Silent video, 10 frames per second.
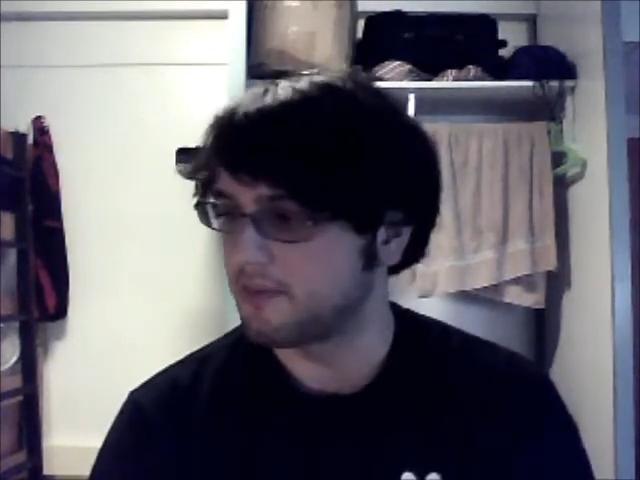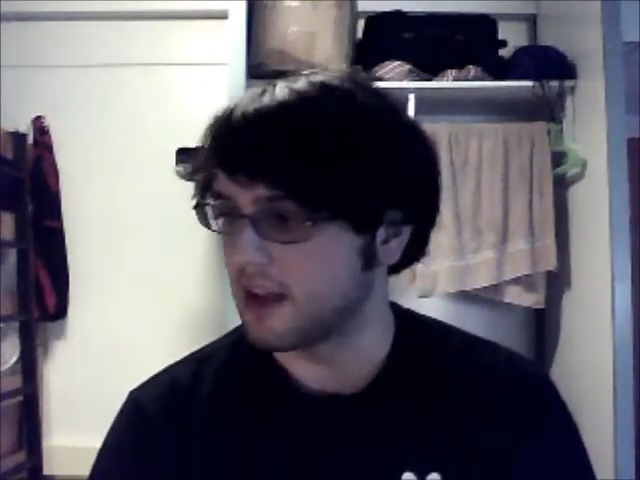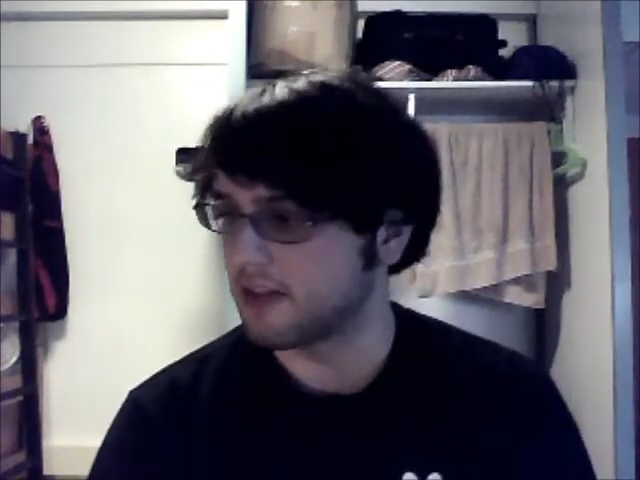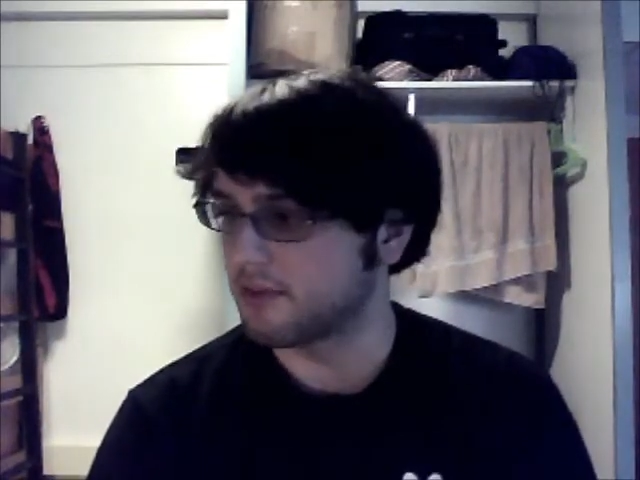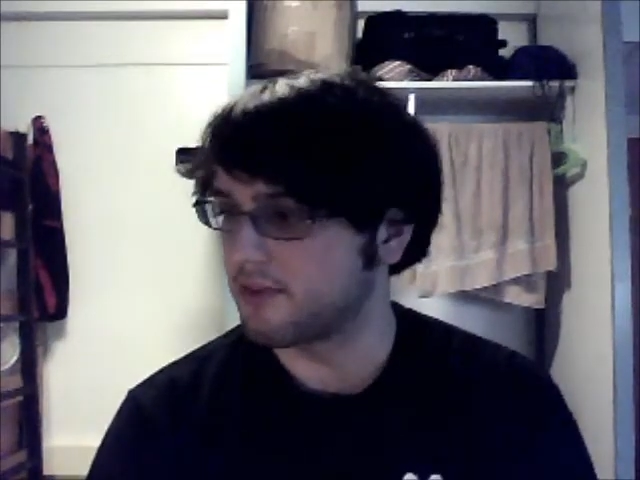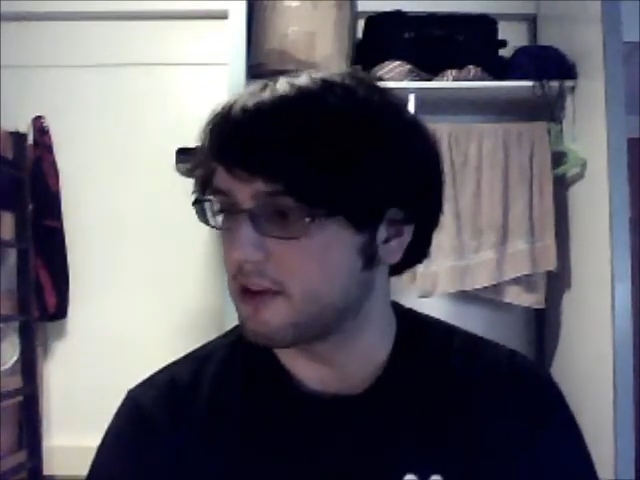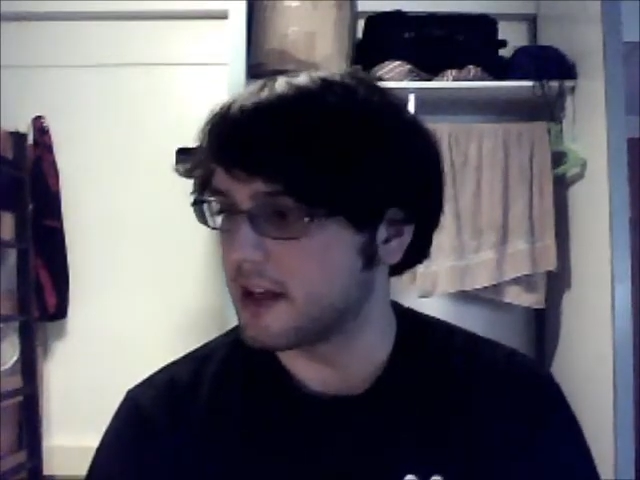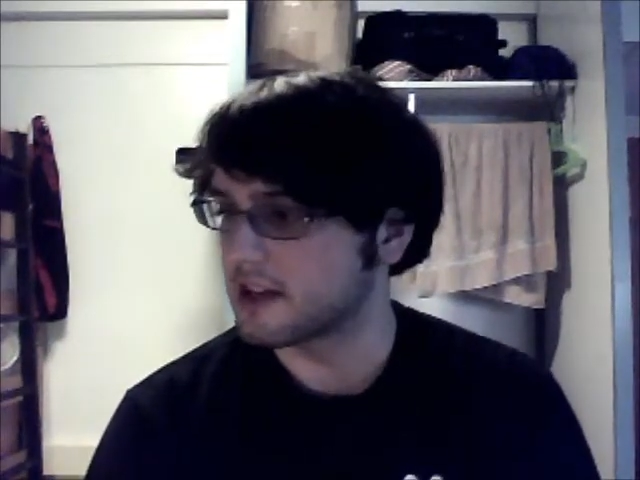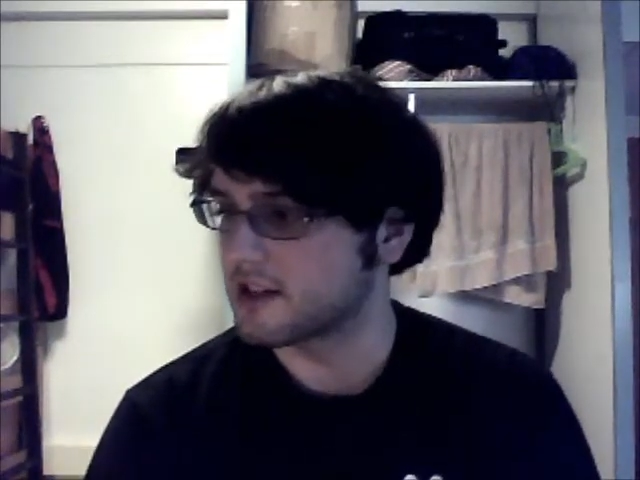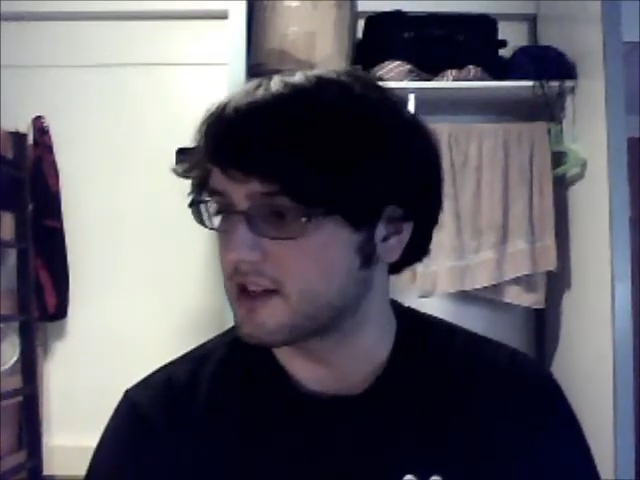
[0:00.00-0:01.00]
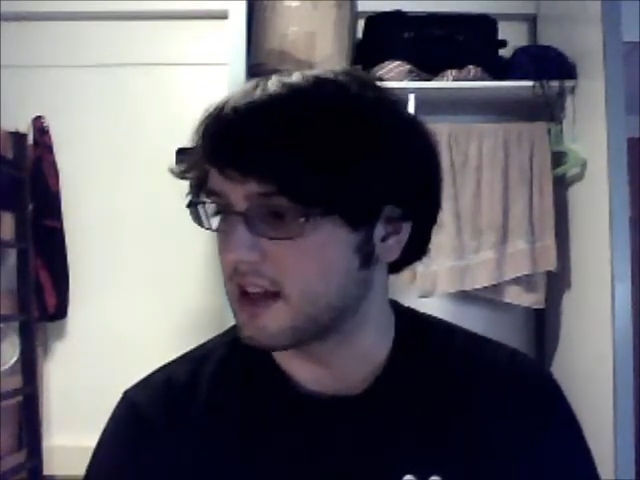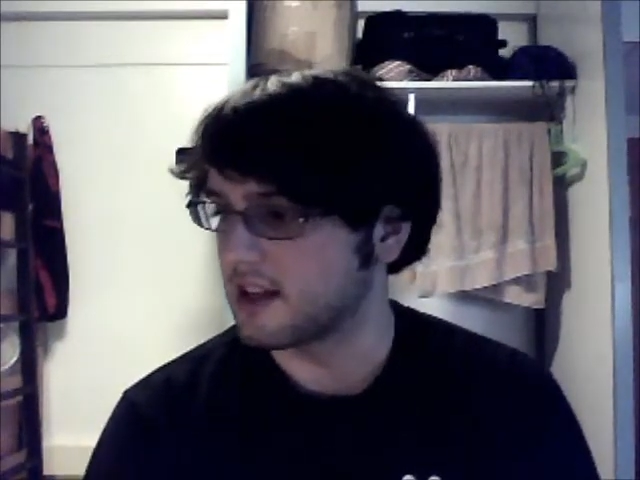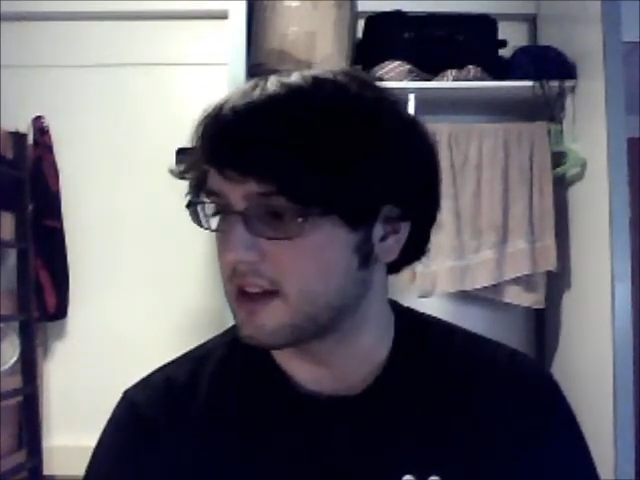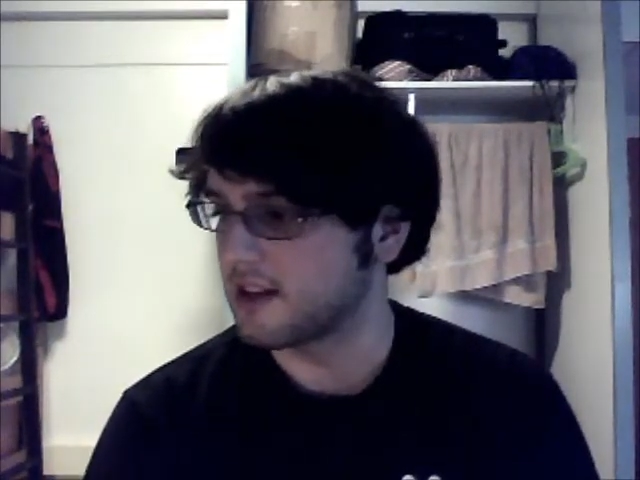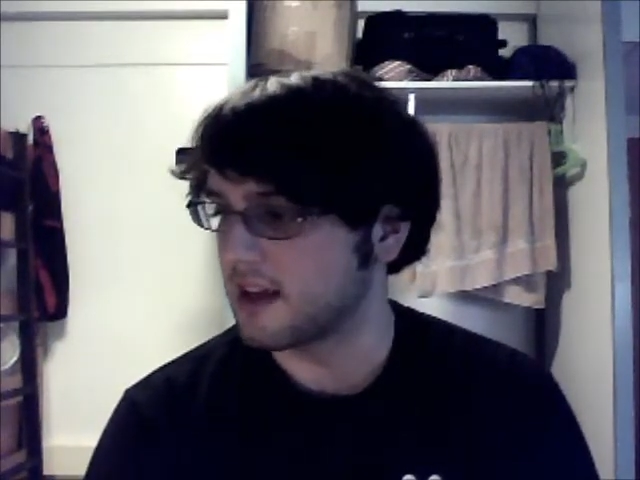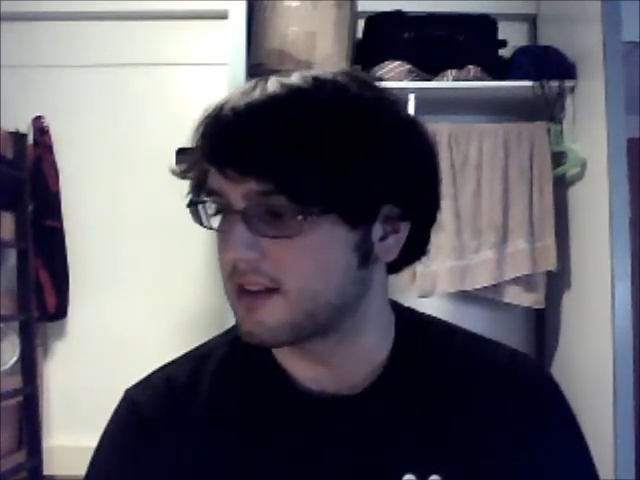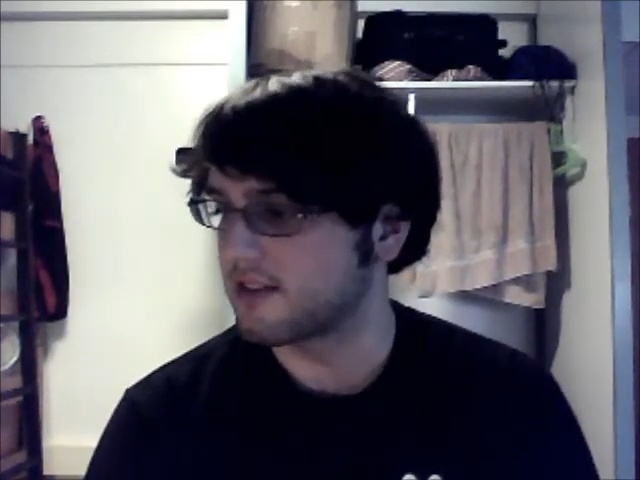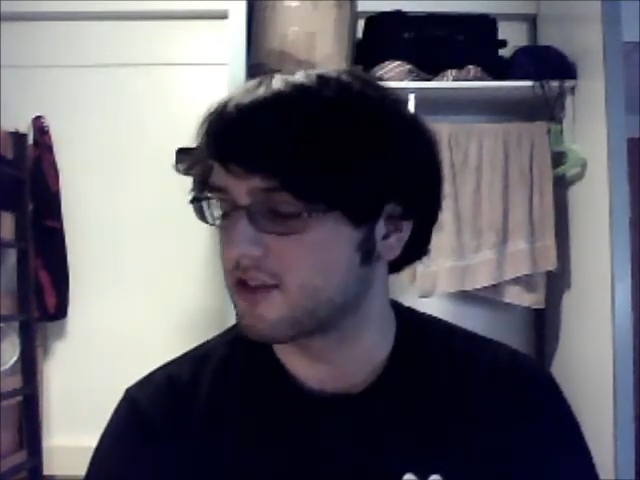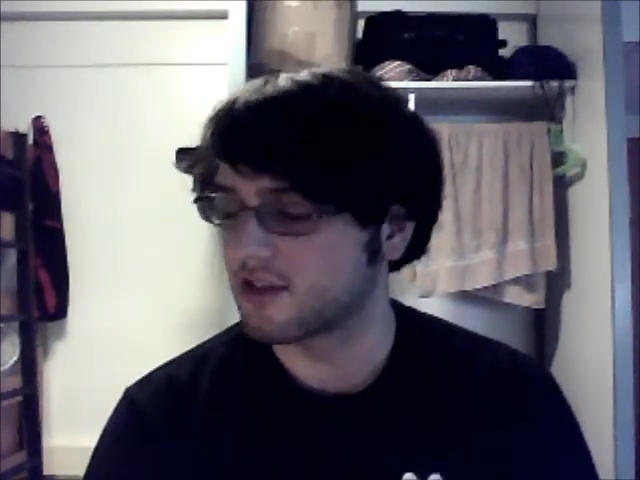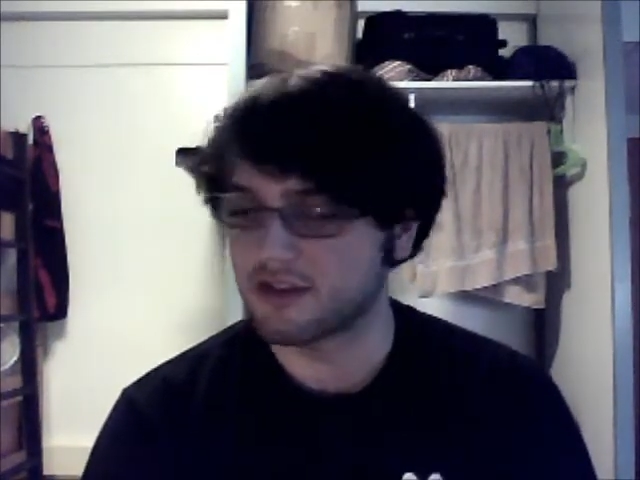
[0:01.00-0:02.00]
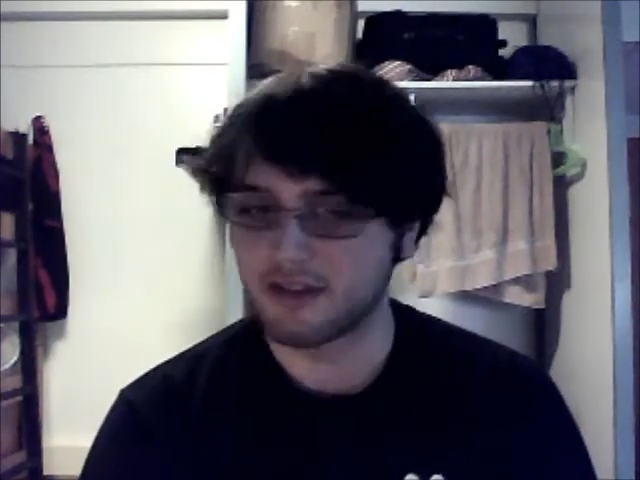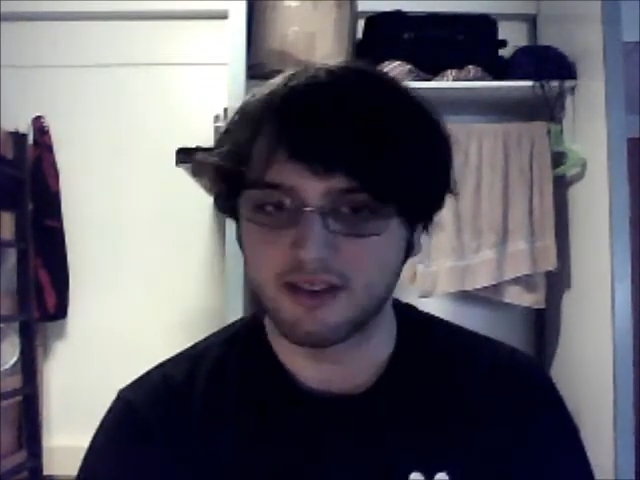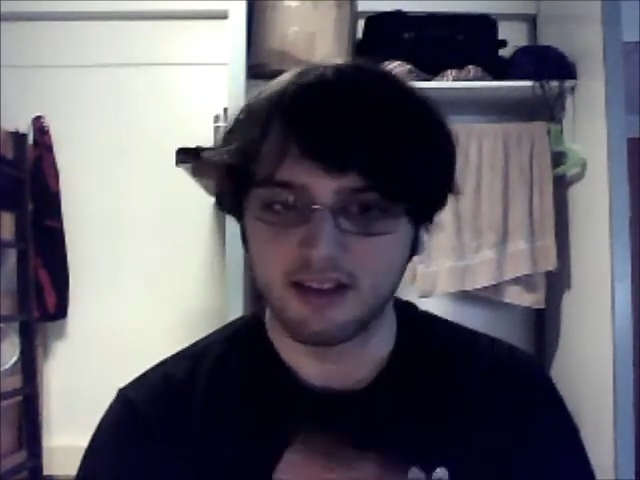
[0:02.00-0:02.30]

it's a film that just it it's just,